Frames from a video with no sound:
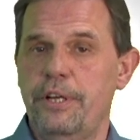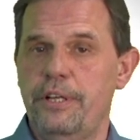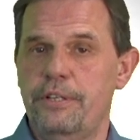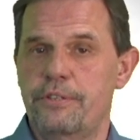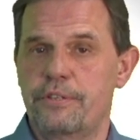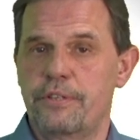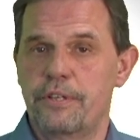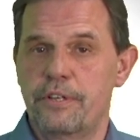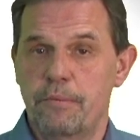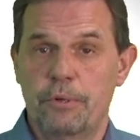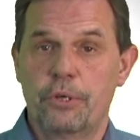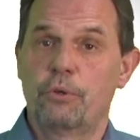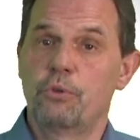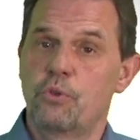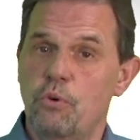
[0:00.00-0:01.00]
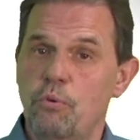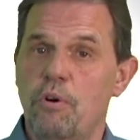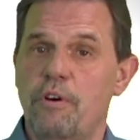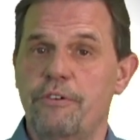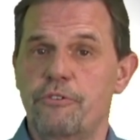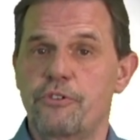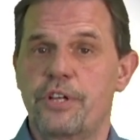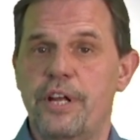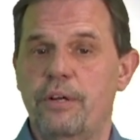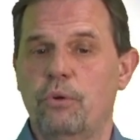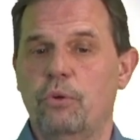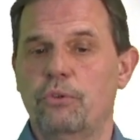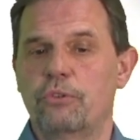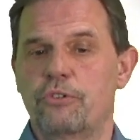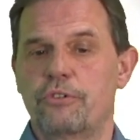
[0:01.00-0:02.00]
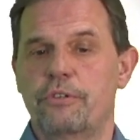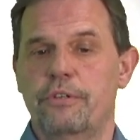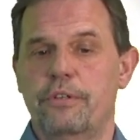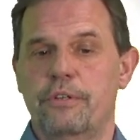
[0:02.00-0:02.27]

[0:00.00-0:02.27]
needs. but also other stakeholders.